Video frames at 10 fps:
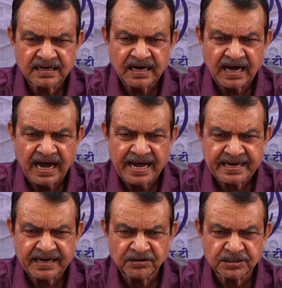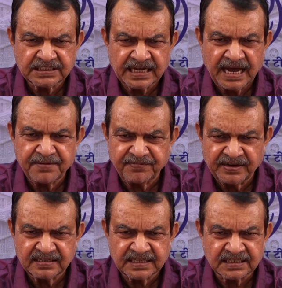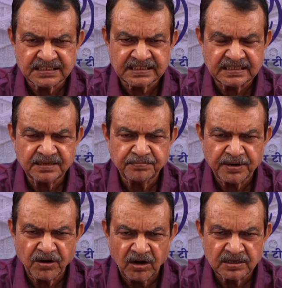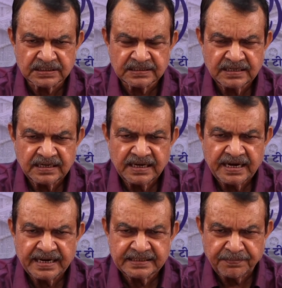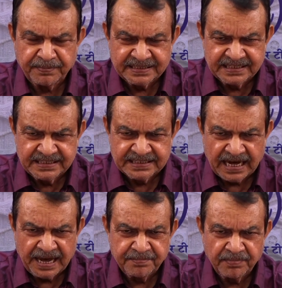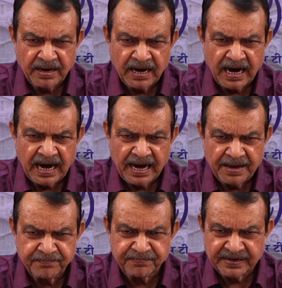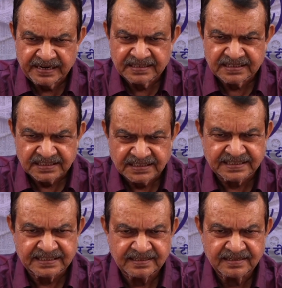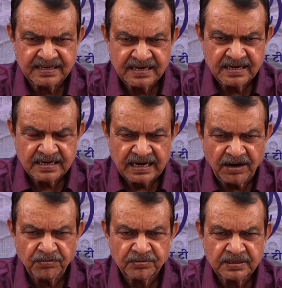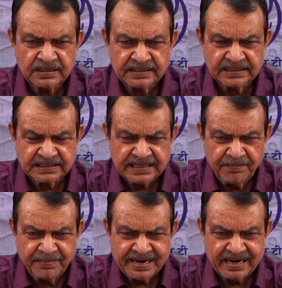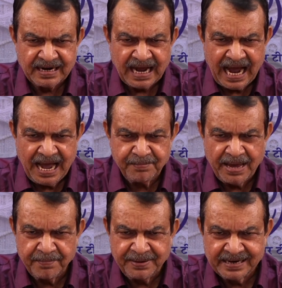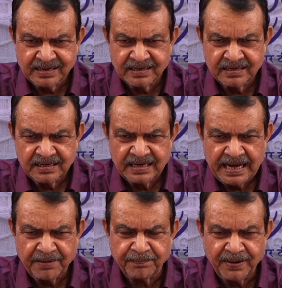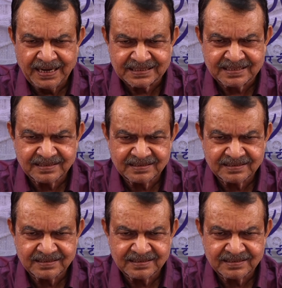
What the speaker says: I cannot say I feel thirsty because at the present time I am feeling thirsty. Now, in the same manner, I am having a bath.